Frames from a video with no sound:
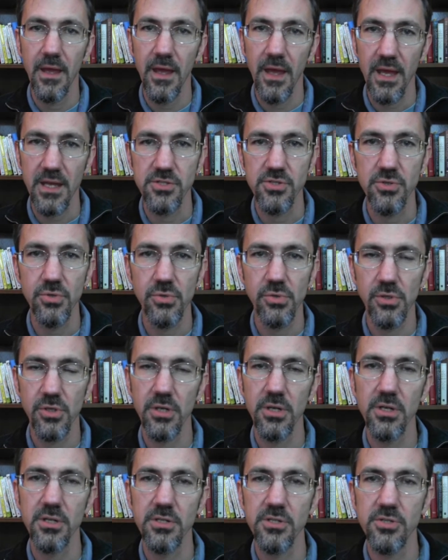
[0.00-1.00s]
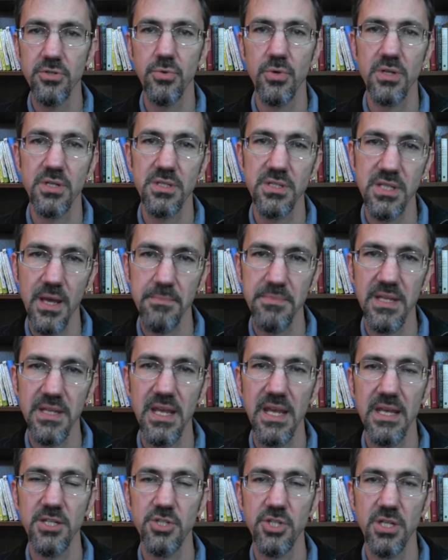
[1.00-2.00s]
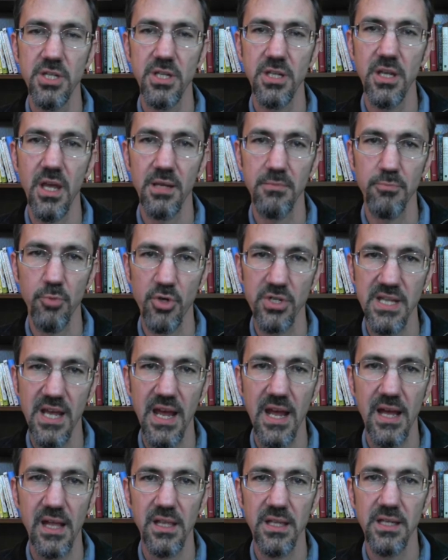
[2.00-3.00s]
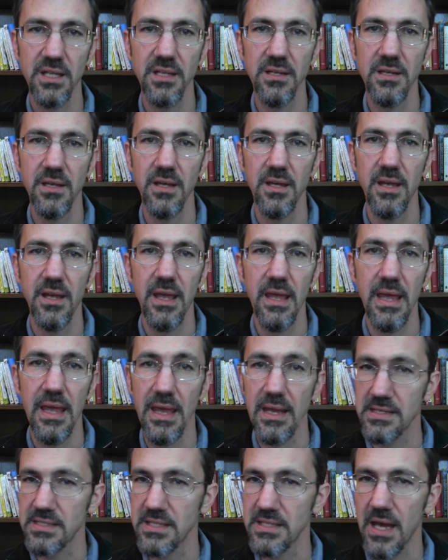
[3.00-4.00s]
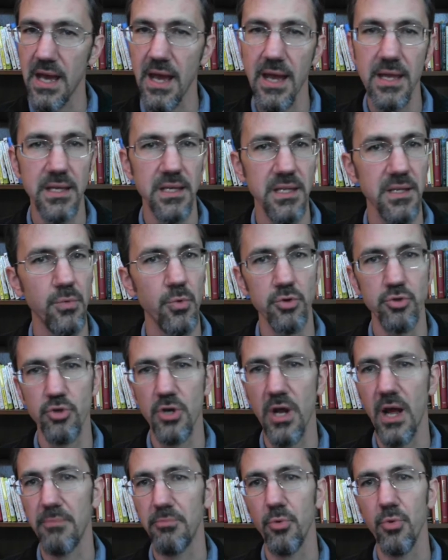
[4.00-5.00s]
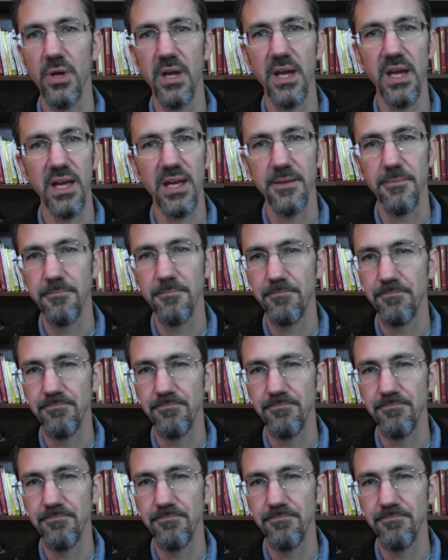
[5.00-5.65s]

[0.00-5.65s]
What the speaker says: As you learn to accept aging and mortality, anxiety will drop away.